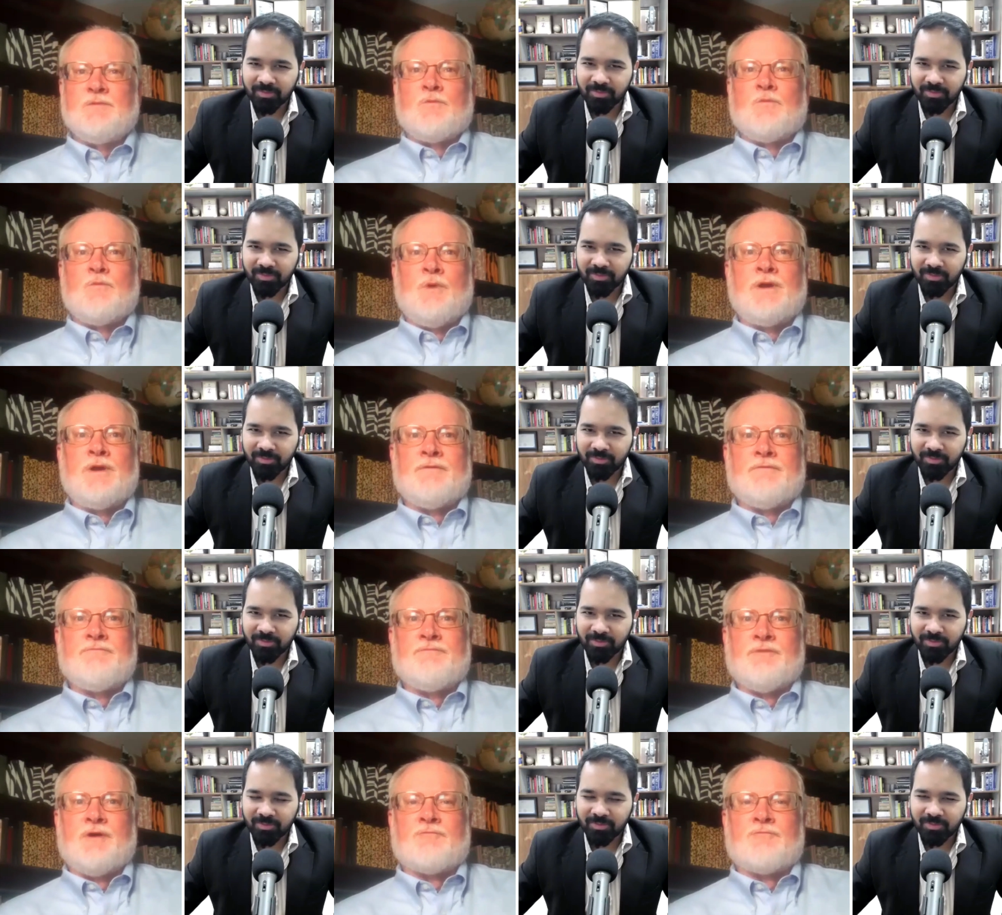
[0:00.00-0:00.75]
Speaker 1: would
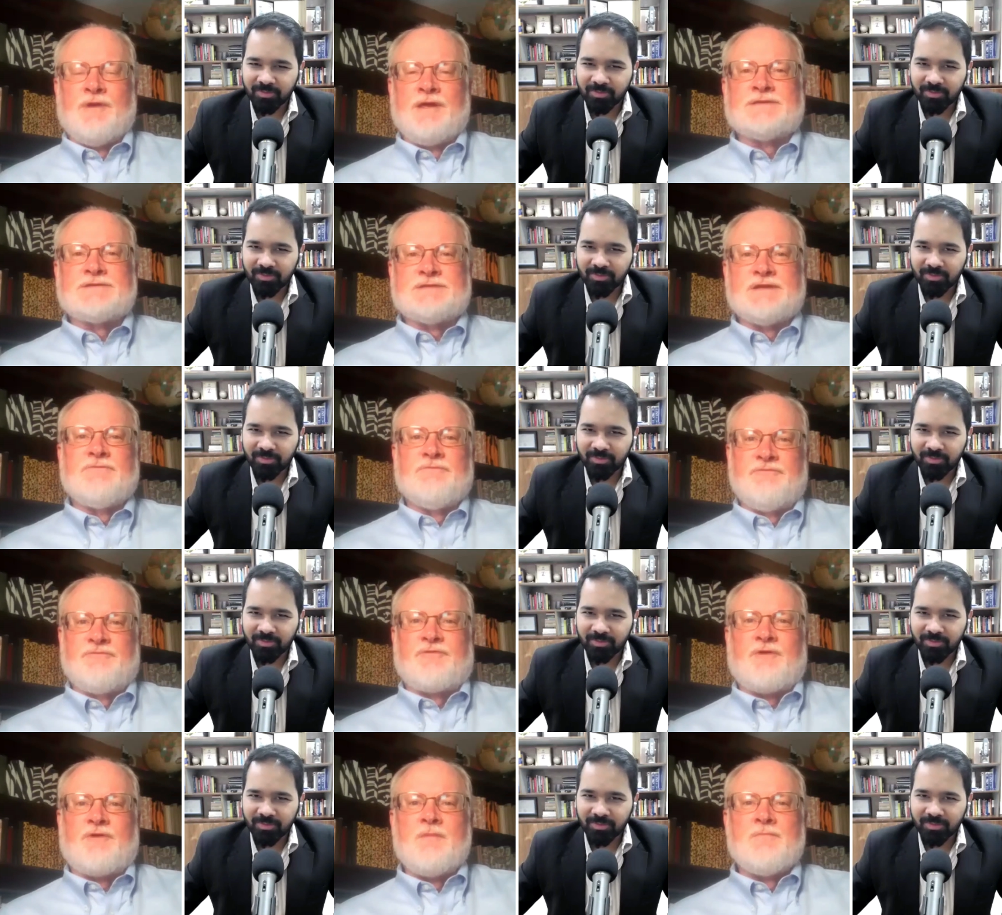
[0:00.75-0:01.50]
have arisen
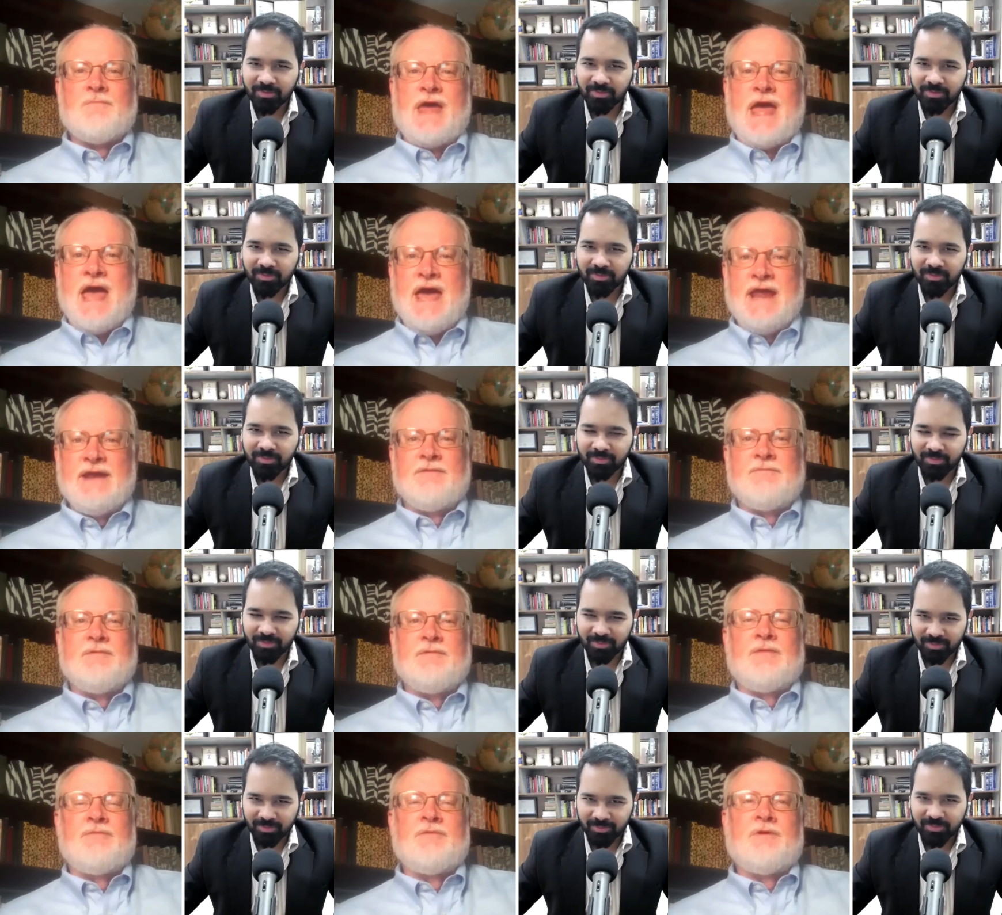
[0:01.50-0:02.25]
from that,
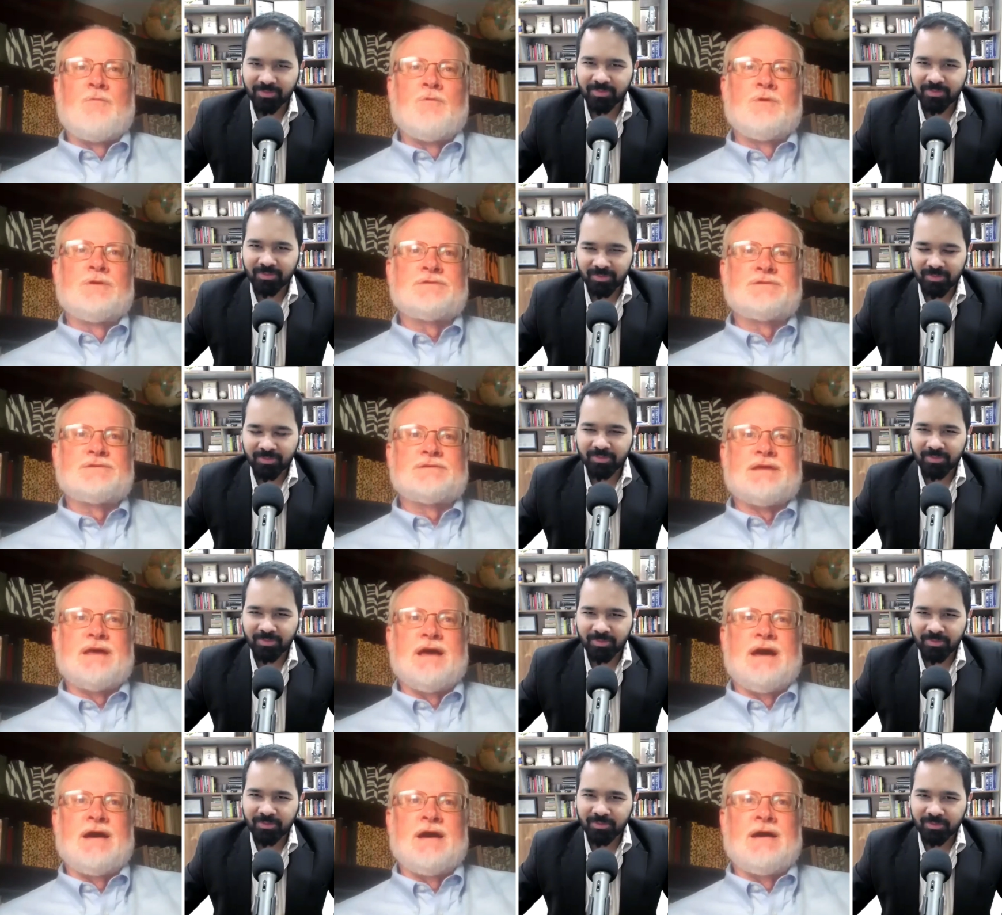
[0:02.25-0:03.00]
and there was
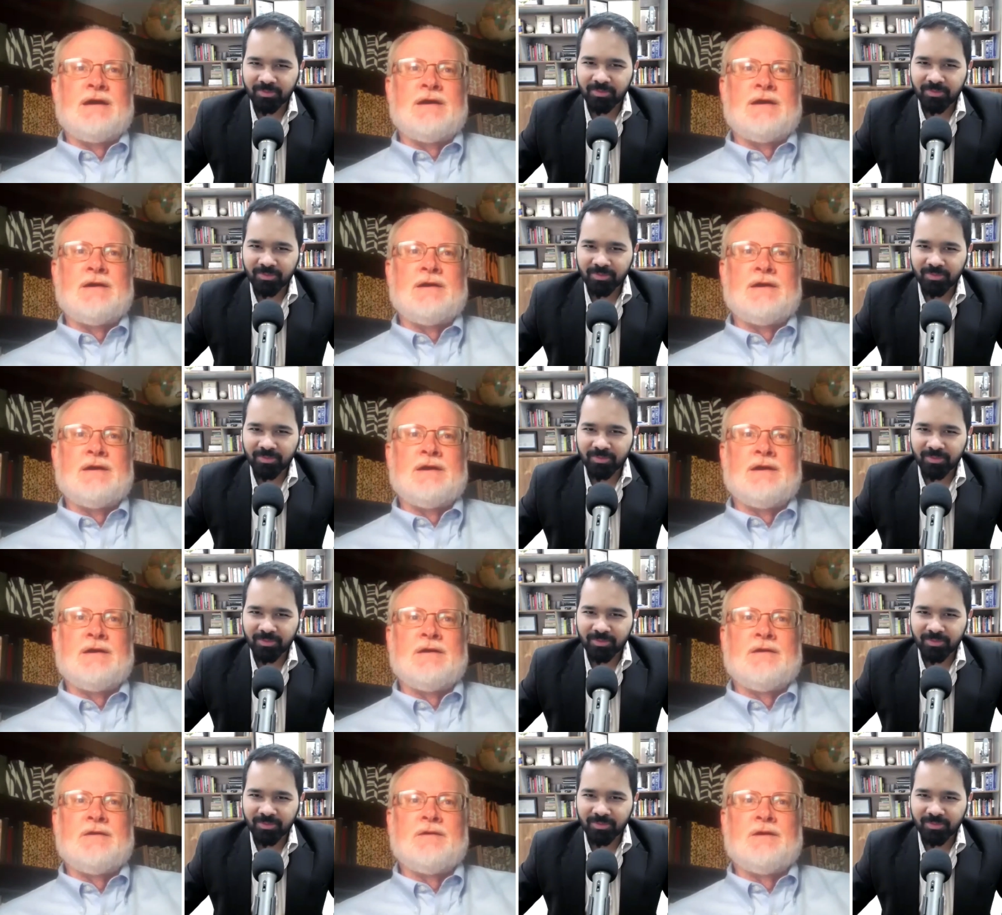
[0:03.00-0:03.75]

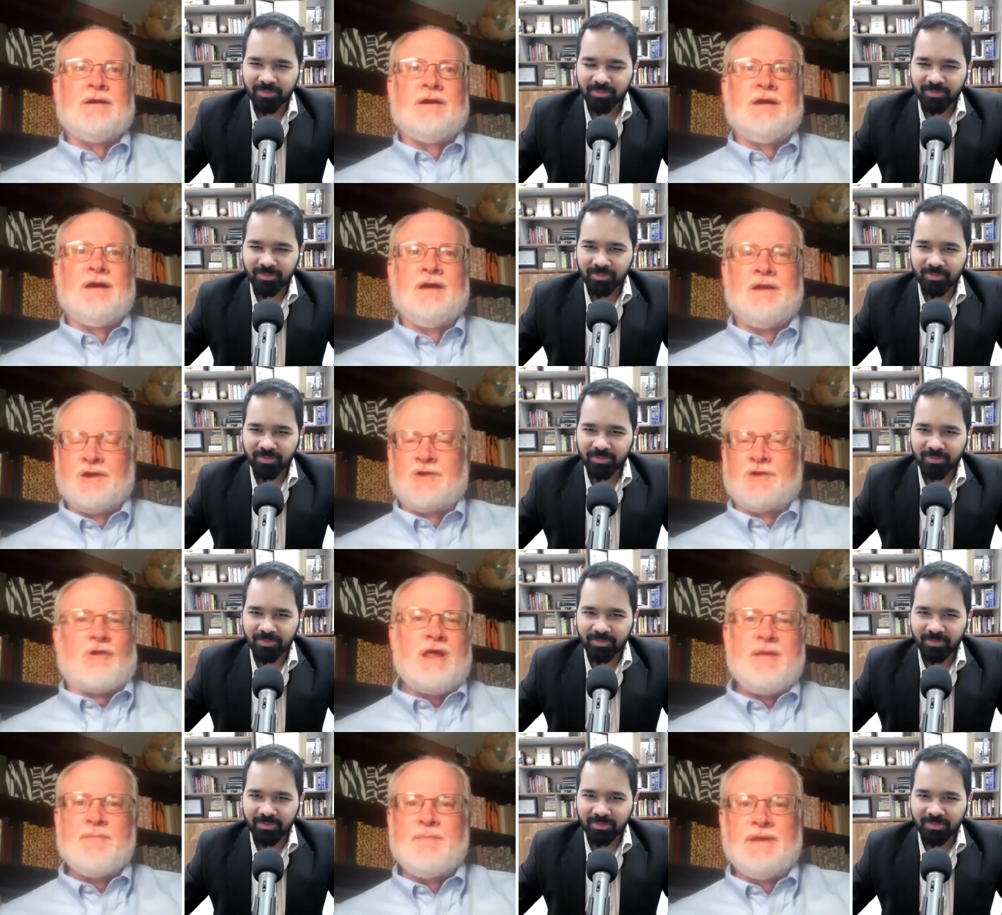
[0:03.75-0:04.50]
an
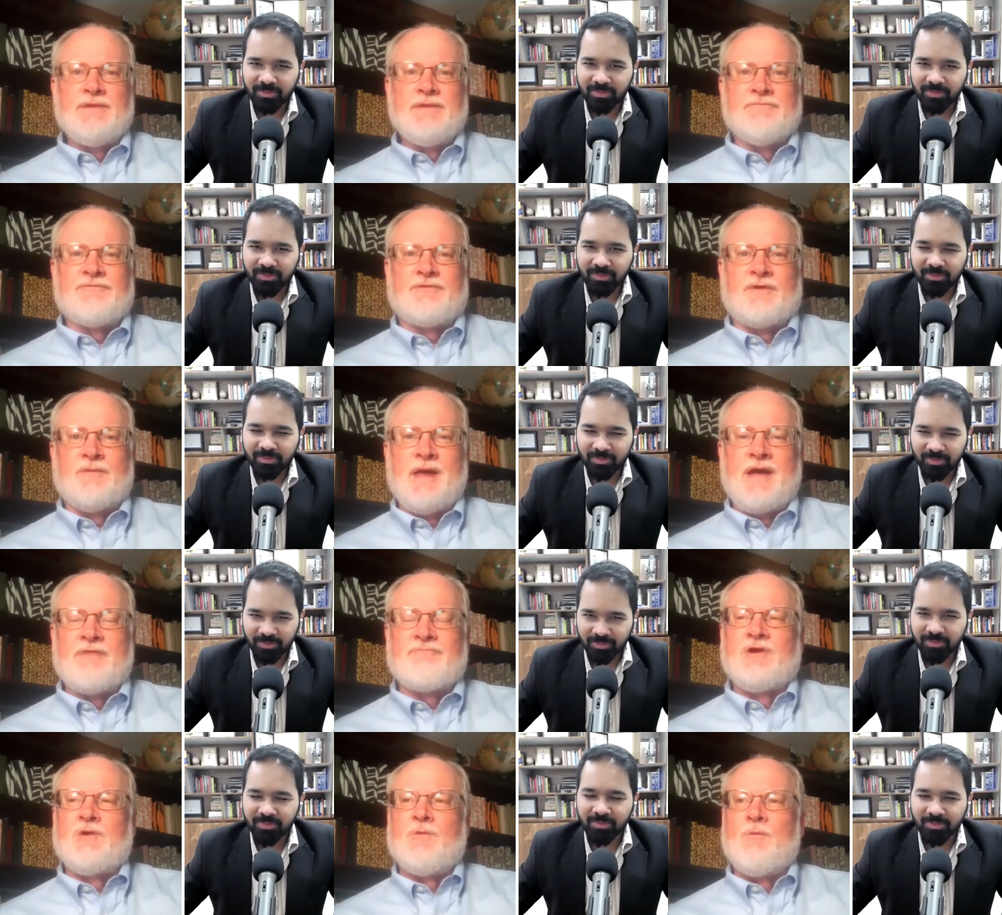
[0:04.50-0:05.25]
agreement from
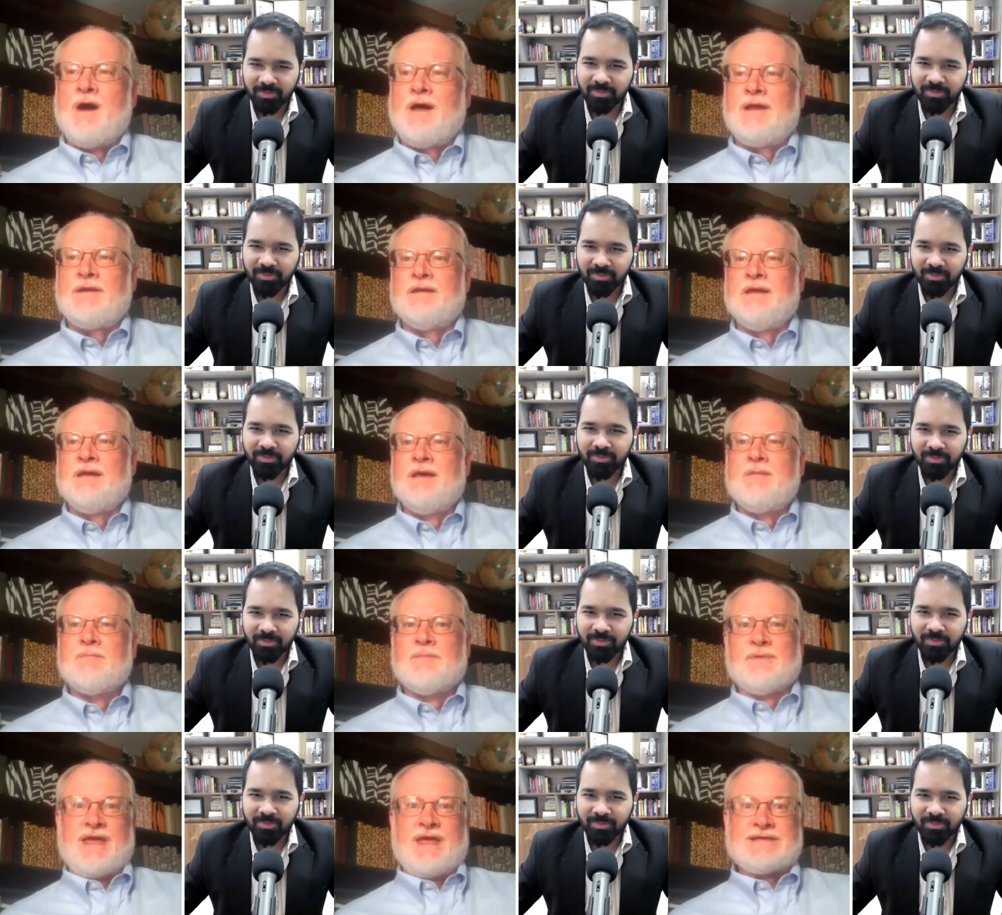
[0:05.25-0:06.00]
everyone.
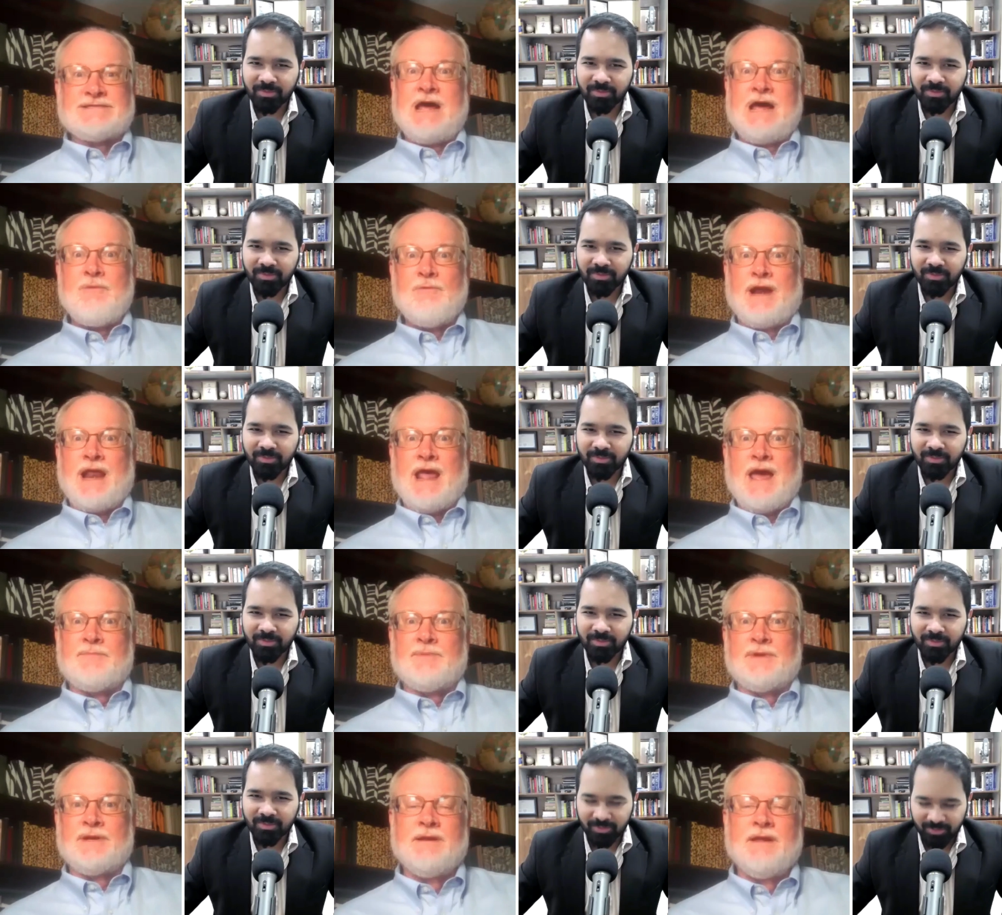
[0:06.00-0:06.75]
But that's not what happened.